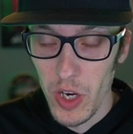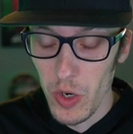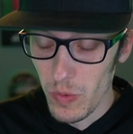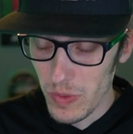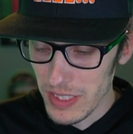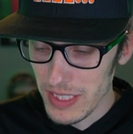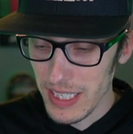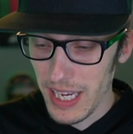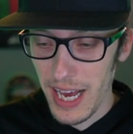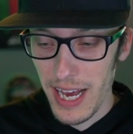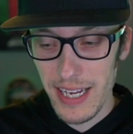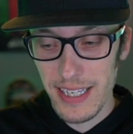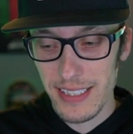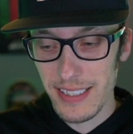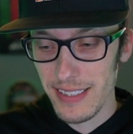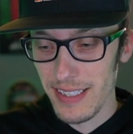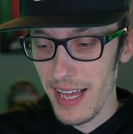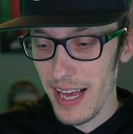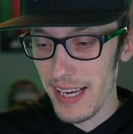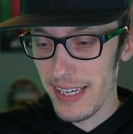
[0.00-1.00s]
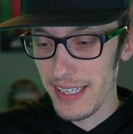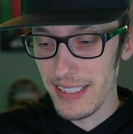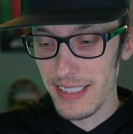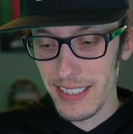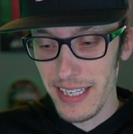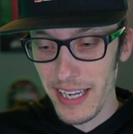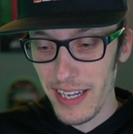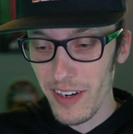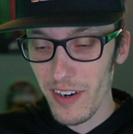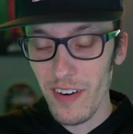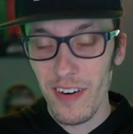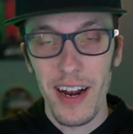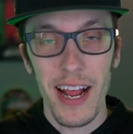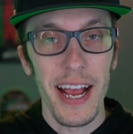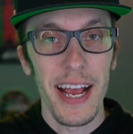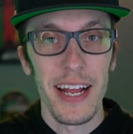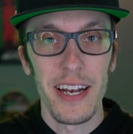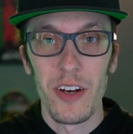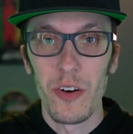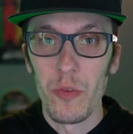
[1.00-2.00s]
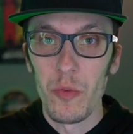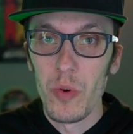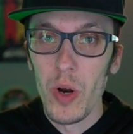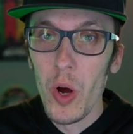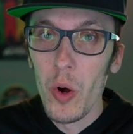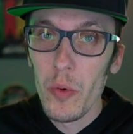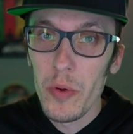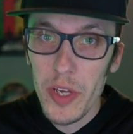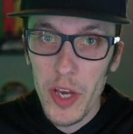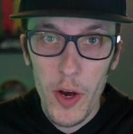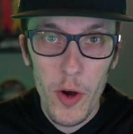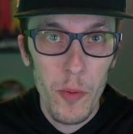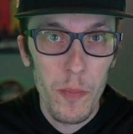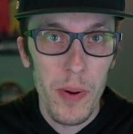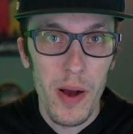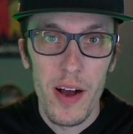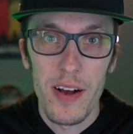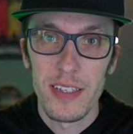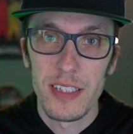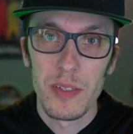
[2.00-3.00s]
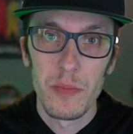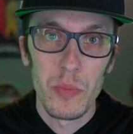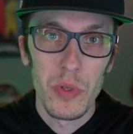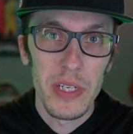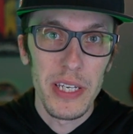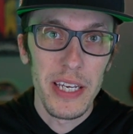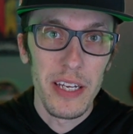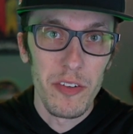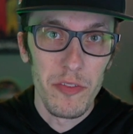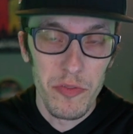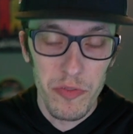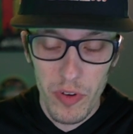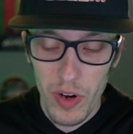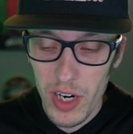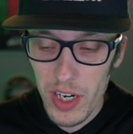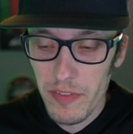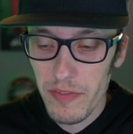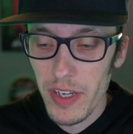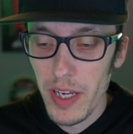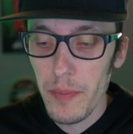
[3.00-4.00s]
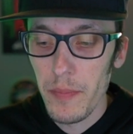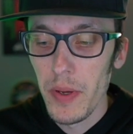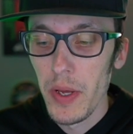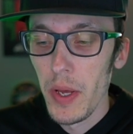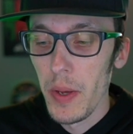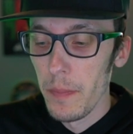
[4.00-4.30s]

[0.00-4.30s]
with guys like Skinner and Arroyo possibly in front of him.